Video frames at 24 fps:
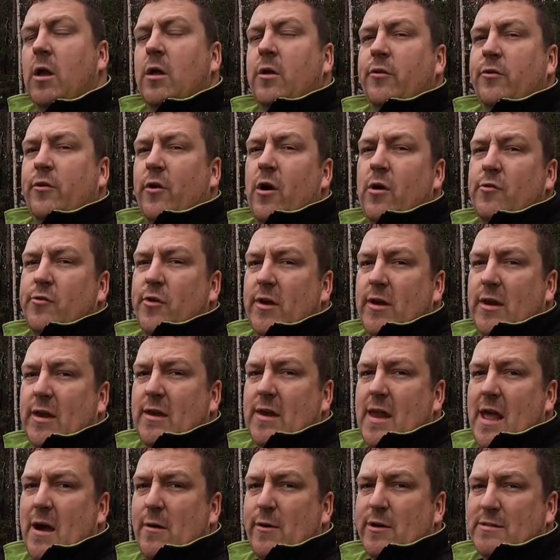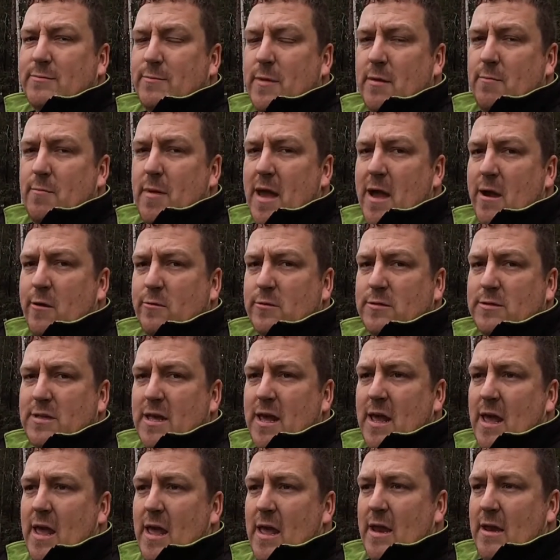So all I need now is my mount,
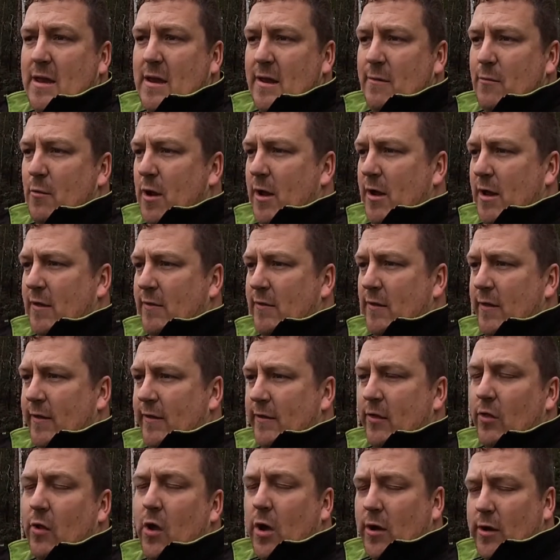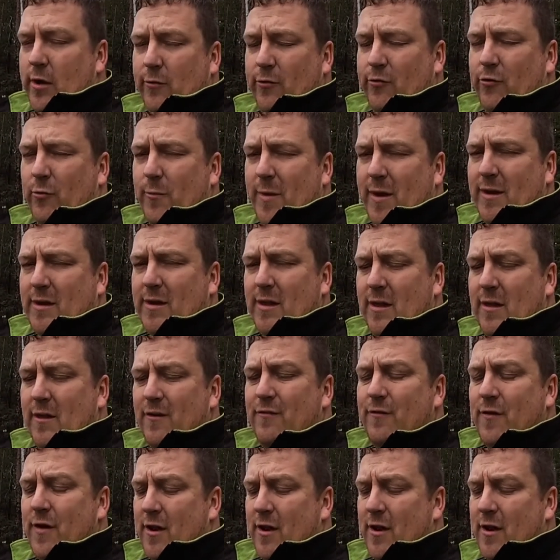and I want to get the lockouts for my diff,